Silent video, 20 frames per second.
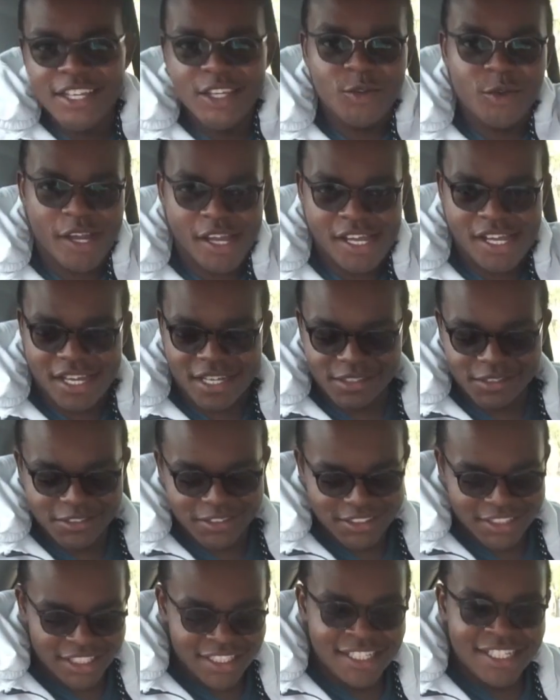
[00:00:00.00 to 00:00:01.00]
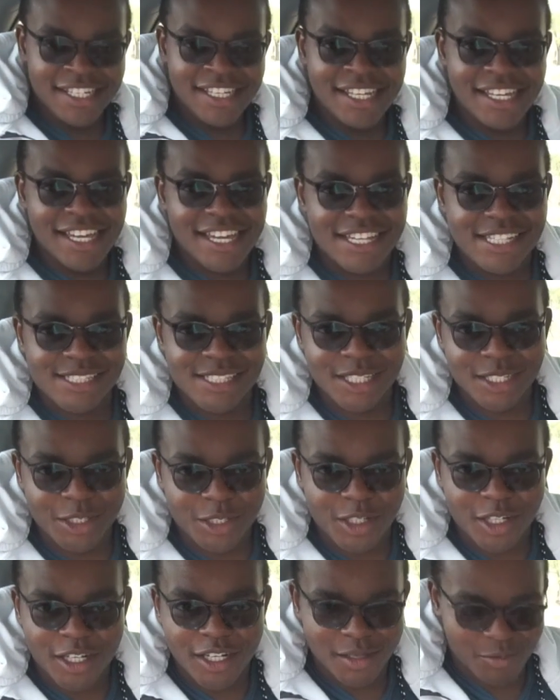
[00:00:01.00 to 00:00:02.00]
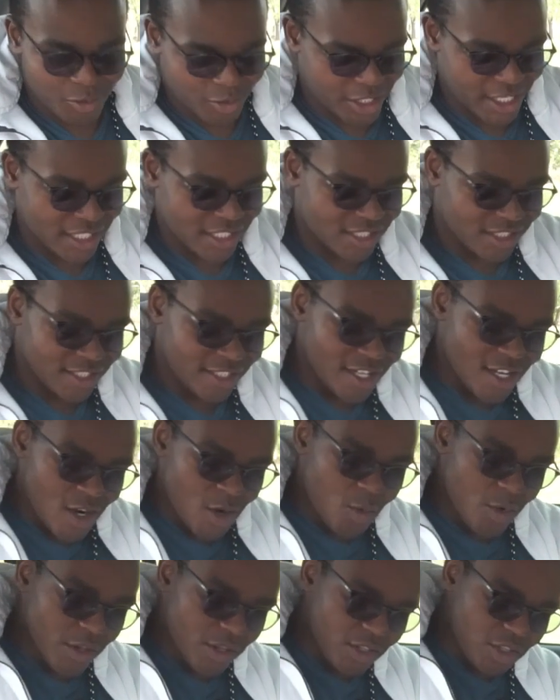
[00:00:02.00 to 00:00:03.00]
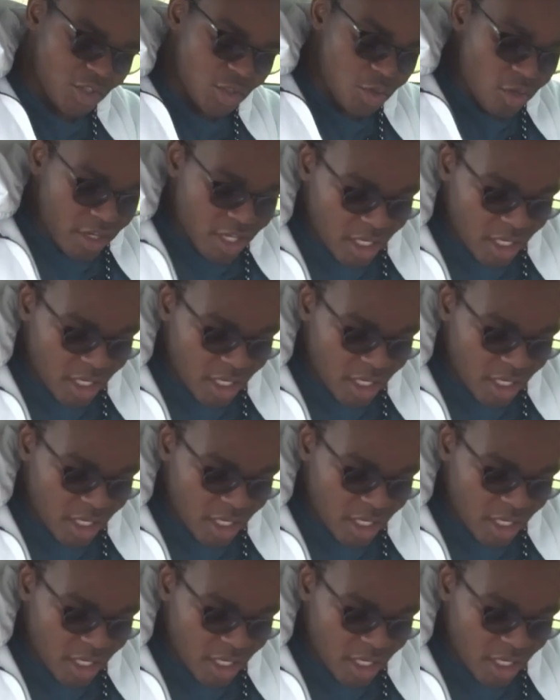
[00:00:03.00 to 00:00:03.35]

You have a center armrest with 2